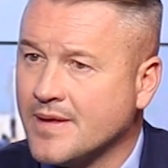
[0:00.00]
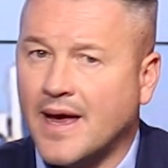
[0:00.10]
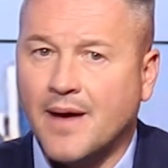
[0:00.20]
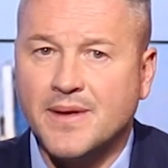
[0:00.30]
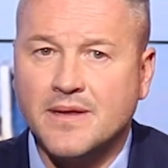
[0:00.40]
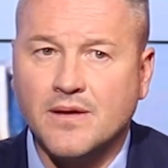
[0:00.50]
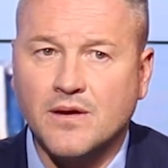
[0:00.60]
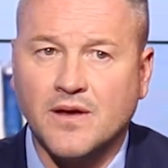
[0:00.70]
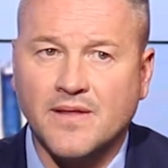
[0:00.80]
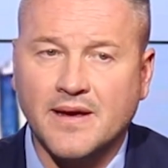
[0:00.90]
Yeah, I mean, you
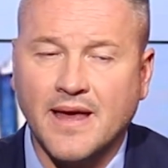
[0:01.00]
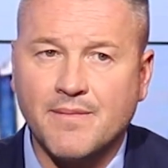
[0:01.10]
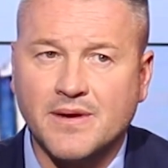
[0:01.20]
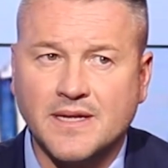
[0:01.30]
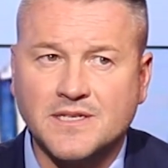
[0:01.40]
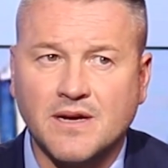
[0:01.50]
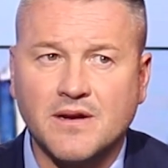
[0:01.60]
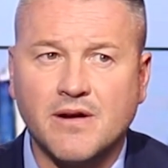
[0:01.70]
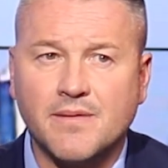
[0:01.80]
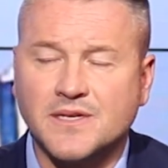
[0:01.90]
look at that game against
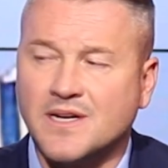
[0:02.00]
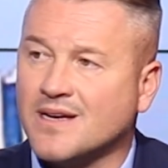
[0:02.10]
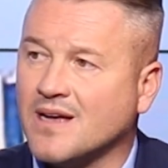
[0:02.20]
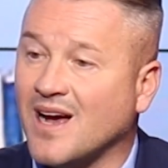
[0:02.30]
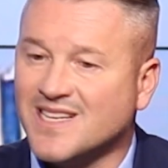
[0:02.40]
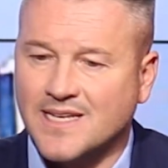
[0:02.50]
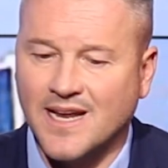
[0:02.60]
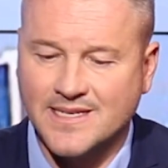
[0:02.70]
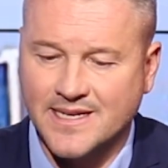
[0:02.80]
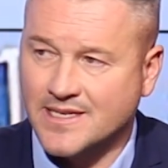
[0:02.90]
Saudi Arabia as an
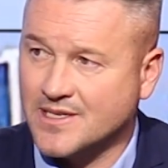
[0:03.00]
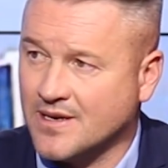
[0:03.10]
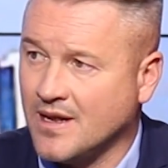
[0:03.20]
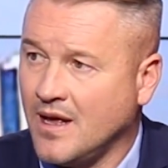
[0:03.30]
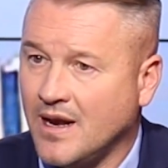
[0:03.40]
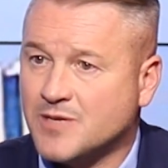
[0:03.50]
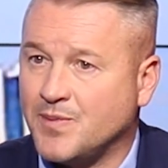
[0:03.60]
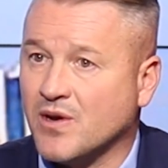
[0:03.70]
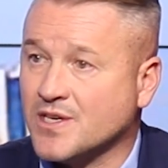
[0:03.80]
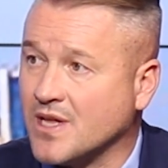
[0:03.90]
isolated incident. Let's
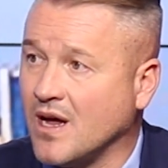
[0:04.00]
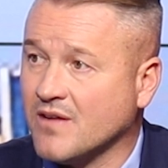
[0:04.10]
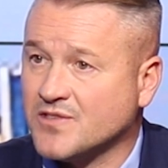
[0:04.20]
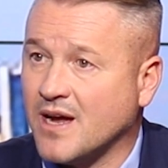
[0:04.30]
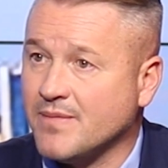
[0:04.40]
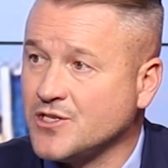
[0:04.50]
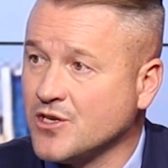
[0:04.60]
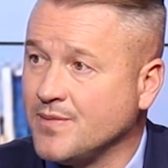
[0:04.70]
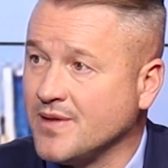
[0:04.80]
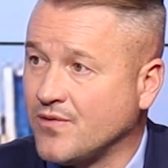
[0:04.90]
be honest, at half-time, they
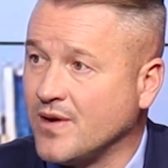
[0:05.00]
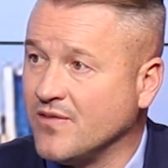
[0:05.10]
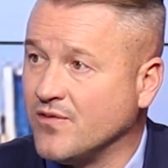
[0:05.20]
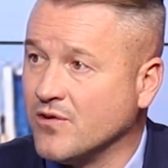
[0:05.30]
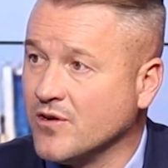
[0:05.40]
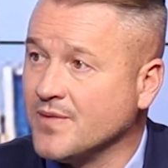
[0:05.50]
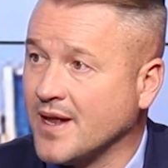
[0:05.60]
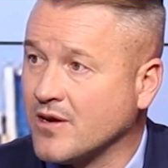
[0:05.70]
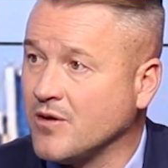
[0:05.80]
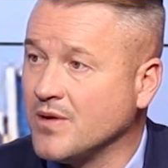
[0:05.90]
should have been 3 or 4 up. They
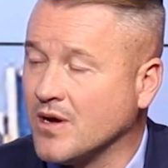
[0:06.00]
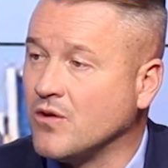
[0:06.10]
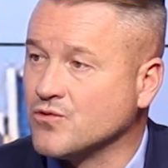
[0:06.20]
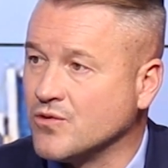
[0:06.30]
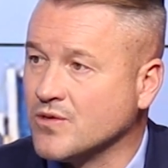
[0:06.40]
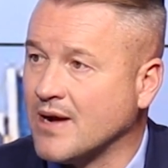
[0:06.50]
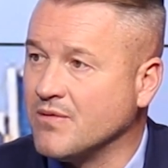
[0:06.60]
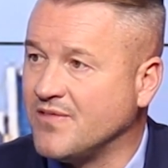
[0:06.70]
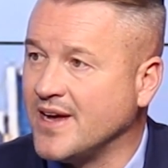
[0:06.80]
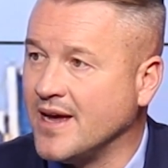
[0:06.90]
had a couple of goals ruled out
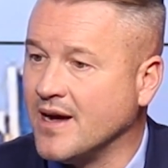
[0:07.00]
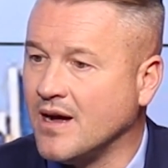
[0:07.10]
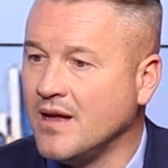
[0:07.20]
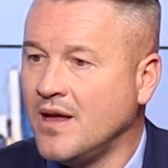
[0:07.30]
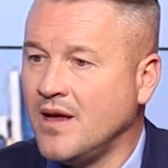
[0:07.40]
with VAR.